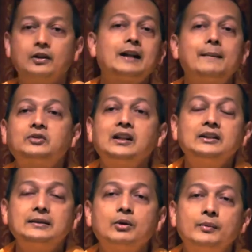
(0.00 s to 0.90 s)
Not I am
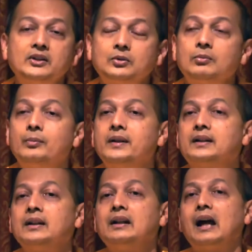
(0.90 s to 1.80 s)
changing moment to
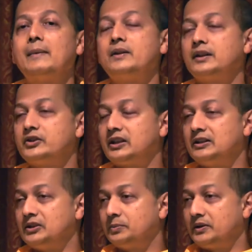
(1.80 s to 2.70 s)
moment, I am the
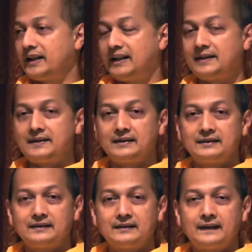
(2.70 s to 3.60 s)
unchangeable reality.
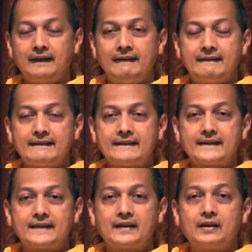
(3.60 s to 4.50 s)

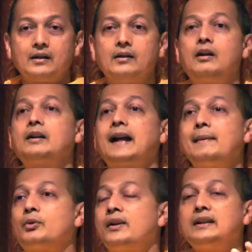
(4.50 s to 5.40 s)
Not I
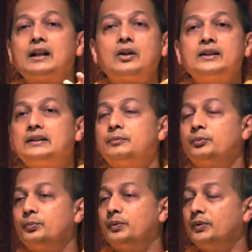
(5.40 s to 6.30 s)
am going around in the
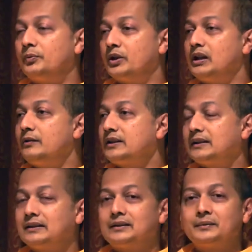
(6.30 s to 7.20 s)
world with
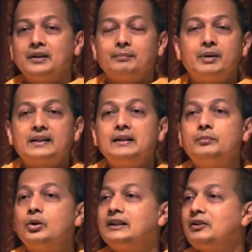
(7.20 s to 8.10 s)
a
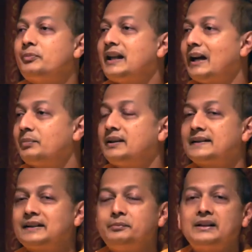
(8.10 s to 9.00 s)
begging bowl, give me
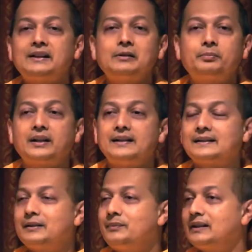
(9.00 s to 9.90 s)
happiness, give me a little
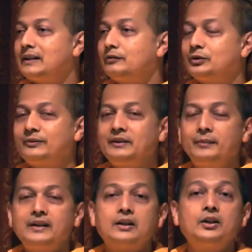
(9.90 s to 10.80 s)
praise, give me a little
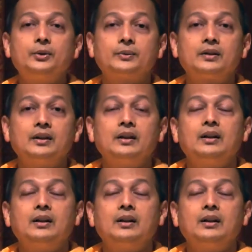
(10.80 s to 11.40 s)
fulfillment. No.